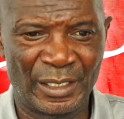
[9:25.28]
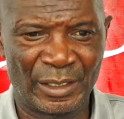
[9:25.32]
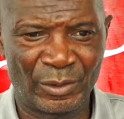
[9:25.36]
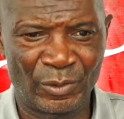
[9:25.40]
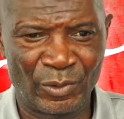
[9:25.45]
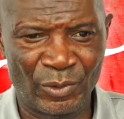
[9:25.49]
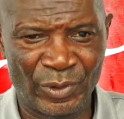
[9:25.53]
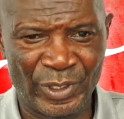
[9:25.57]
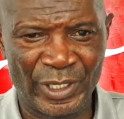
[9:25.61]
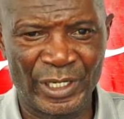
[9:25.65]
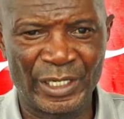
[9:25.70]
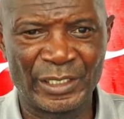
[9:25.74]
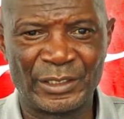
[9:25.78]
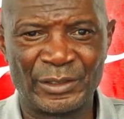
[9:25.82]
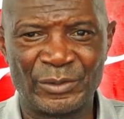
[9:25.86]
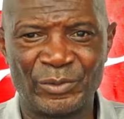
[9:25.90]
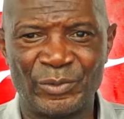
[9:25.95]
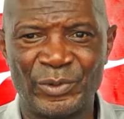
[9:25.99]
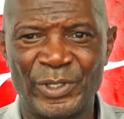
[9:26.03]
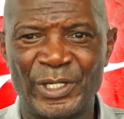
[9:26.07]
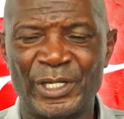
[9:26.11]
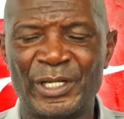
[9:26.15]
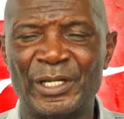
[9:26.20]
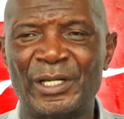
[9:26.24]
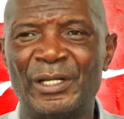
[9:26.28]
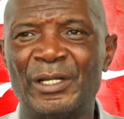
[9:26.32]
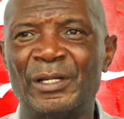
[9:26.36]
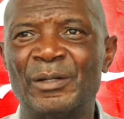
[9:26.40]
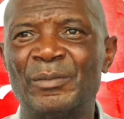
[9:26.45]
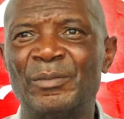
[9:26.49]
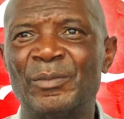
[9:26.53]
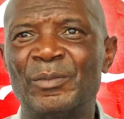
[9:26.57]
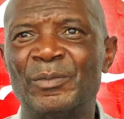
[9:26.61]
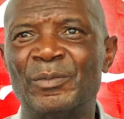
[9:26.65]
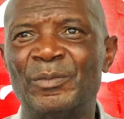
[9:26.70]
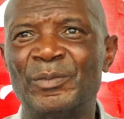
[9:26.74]
correct
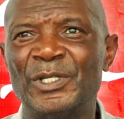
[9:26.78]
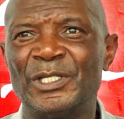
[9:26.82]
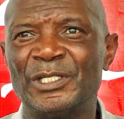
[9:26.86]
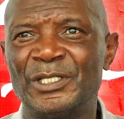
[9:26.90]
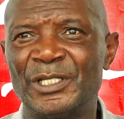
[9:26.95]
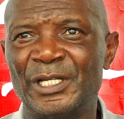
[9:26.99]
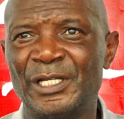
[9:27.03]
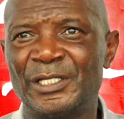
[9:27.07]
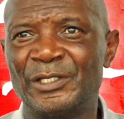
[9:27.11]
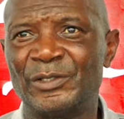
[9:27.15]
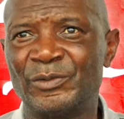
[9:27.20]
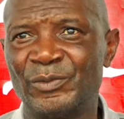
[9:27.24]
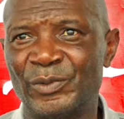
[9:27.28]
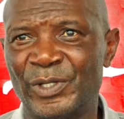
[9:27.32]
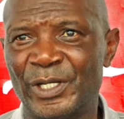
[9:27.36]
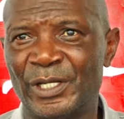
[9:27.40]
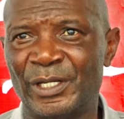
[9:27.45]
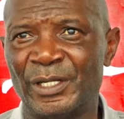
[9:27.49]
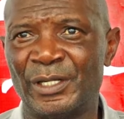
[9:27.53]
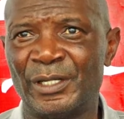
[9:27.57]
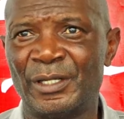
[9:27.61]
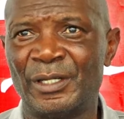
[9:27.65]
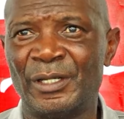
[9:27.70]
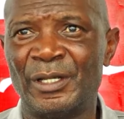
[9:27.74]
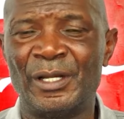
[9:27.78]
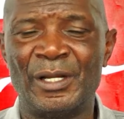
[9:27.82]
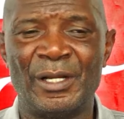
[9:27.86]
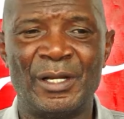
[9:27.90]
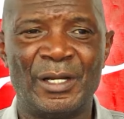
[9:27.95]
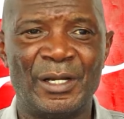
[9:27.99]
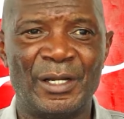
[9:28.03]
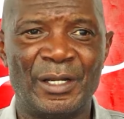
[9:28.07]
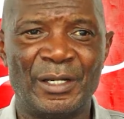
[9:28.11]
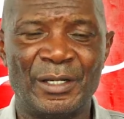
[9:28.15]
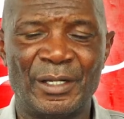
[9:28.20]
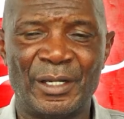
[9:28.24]
where mistakes were,
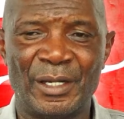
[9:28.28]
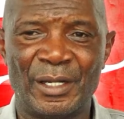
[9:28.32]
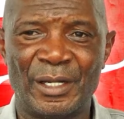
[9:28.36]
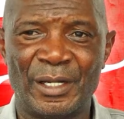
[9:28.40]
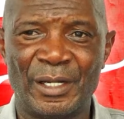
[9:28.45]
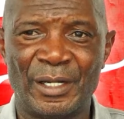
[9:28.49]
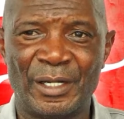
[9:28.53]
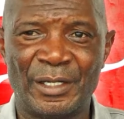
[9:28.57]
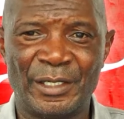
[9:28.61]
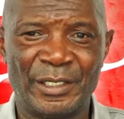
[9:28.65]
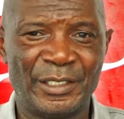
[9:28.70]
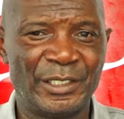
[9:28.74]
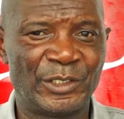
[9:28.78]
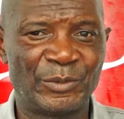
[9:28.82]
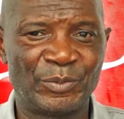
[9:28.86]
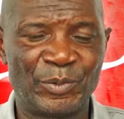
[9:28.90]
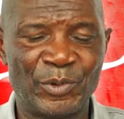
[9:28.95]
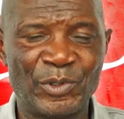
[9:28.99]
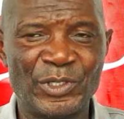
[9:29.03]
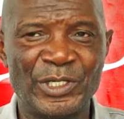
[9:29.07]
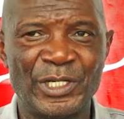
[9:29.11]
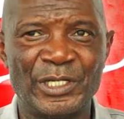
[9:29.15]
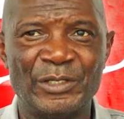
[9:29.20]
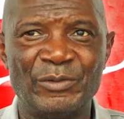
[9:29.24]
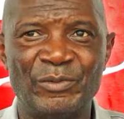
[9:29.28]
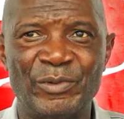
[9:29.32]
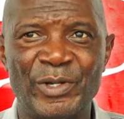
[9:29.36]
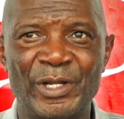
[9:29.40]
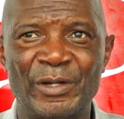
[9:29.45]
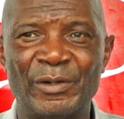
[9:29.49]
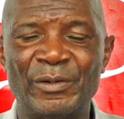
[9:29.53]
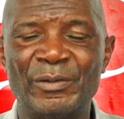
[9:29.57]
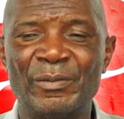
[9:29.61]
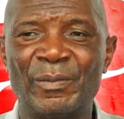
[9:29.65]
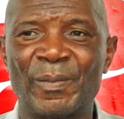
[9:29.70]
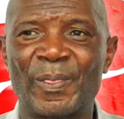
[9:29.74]
and he responded
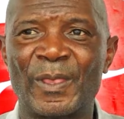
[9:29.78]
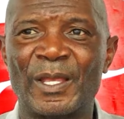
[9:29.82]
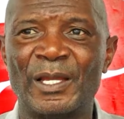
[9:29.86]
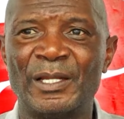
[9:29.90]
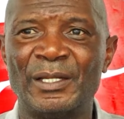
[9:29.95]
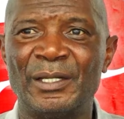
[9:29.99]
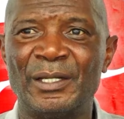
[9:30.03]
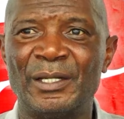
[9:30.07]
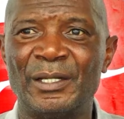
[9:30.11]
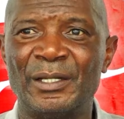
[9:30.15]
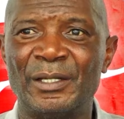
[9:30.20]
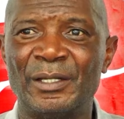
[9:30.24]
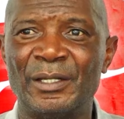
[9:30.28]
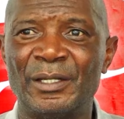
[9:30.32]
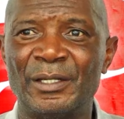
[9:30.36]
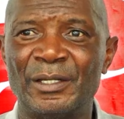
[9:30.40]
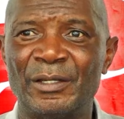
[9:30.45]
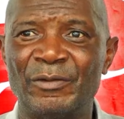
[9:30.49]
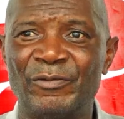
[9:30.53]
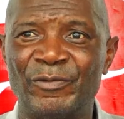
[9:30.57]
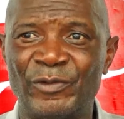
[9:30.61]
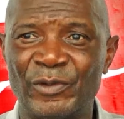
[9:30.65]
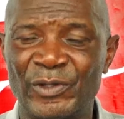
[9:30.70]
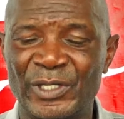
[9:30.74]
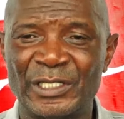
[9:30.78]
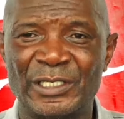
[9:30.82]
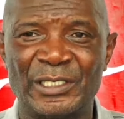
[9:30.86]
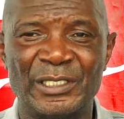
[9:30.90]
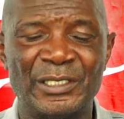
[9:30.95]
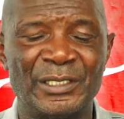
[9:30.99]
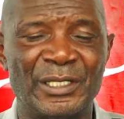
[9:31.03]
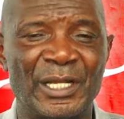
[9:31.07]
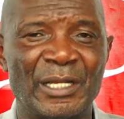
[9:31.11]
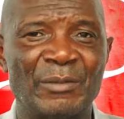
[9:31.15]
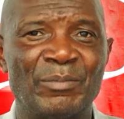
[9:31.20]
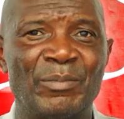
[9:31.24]
well. And if you can
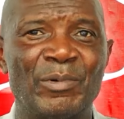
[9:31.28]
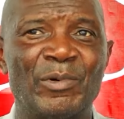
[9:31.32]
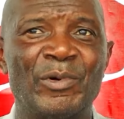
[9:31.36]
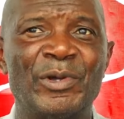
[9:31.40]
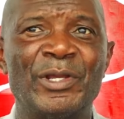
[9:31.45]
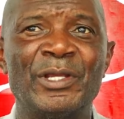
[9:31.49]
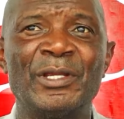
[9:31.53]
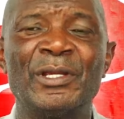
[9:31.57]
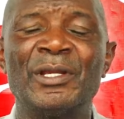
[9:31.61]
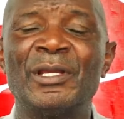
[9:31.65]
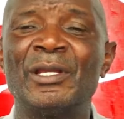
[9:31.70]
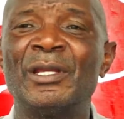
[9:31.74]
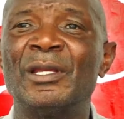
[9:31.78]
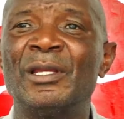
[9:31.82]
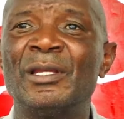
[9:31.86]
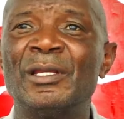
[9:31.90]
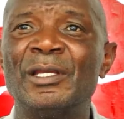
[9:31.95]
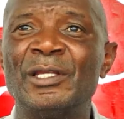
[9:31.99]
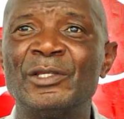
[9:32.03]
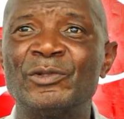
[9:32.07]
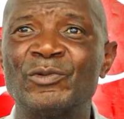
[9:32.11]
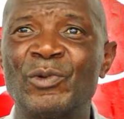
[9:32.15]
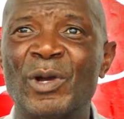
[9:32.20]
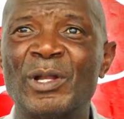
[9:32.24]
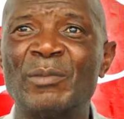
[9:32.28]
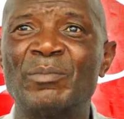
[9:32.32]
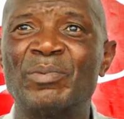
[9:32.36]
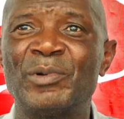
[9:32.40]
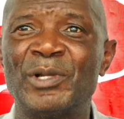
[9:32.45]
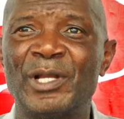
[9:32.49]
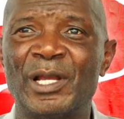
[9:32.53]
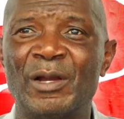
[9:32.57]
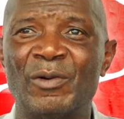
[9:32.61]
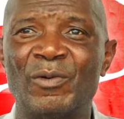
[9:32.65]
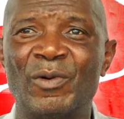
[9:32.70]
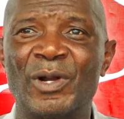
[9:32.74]
see, that boy is one
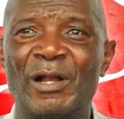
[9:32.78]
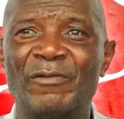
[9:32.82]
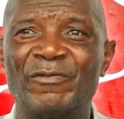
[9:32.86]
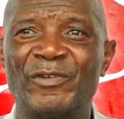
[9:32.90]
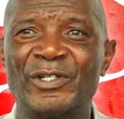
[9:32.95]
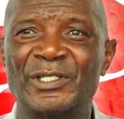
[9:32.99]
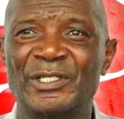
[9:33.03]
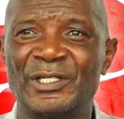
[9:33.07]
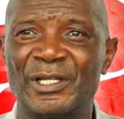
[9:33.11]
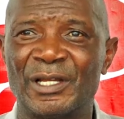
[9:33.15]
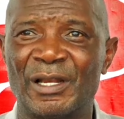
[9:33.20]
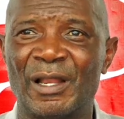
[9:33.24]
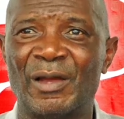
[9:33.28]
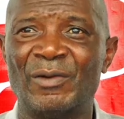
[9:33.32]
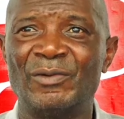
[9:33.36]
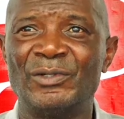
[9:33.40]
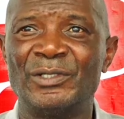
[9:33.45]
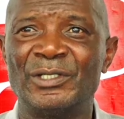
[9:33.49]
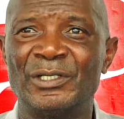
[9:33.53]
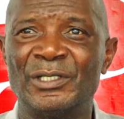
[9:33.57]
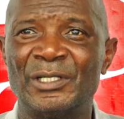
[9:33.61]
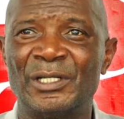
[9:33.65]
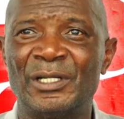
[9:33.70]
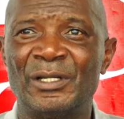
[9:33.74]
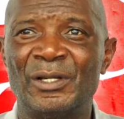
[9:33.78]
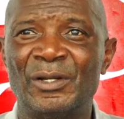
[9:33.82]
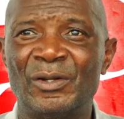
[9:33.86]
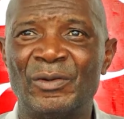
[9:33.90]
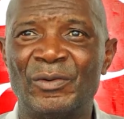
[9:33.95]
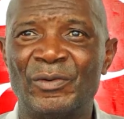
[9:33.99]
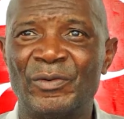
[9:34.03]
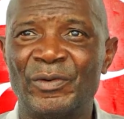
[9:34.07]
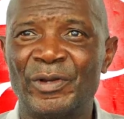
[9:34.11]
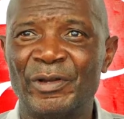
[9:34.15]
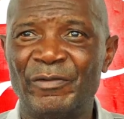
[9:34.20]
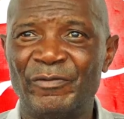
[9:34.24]
player who covers ground,
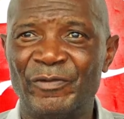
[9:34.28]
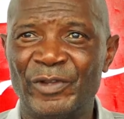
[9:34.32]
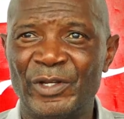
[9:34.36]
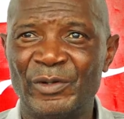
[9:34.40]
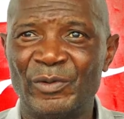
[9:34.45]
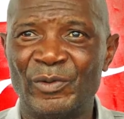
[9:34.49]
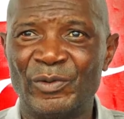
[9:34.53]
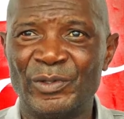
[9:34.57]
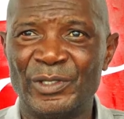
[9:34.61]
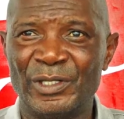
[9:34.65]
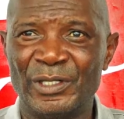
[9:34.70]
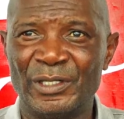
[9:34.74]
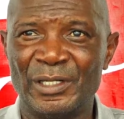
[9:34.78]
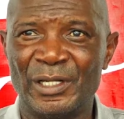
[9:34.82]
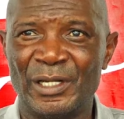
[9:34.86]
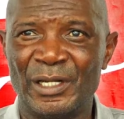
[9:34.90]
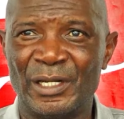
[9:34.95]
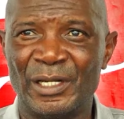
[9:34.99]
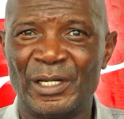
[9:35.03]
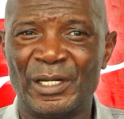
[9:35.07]
or even on